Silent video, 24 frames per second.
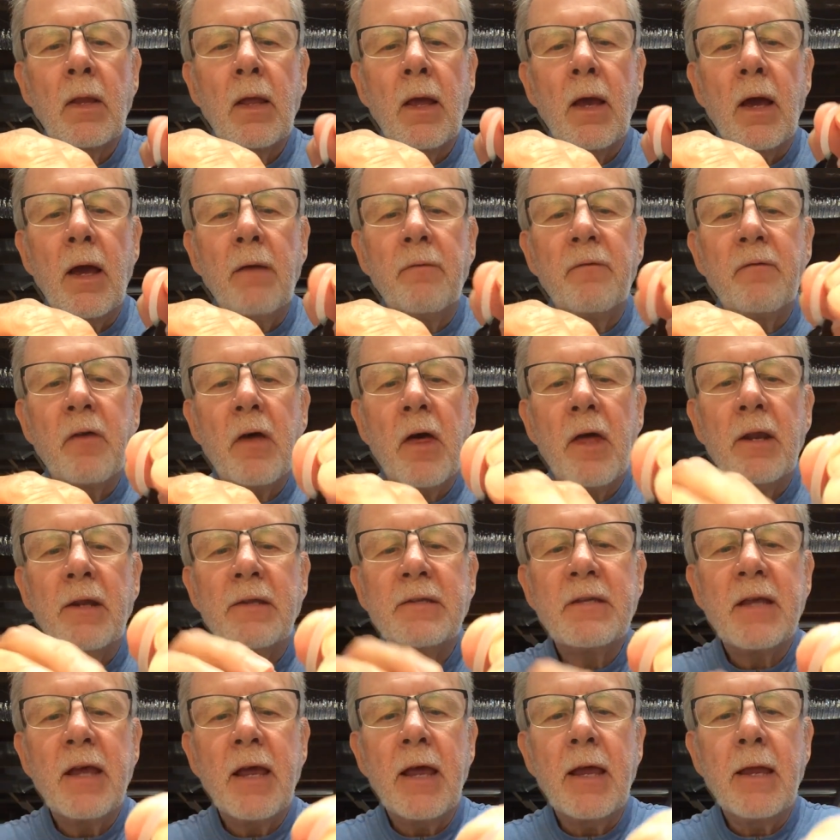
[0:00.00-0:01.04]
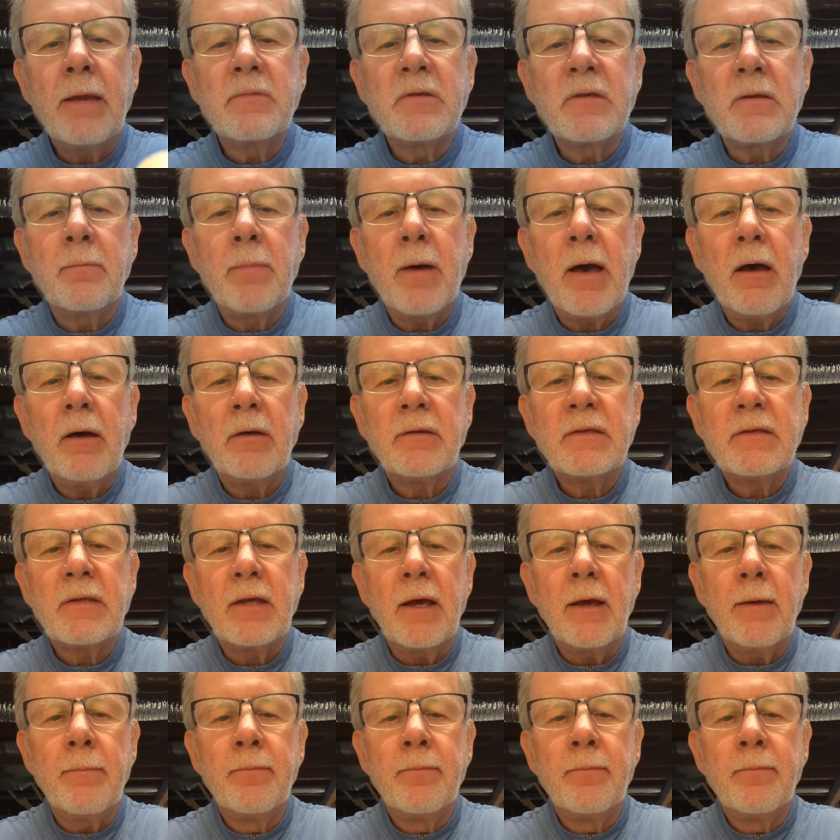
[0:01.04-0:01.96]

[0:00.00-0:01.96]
I've thought at times about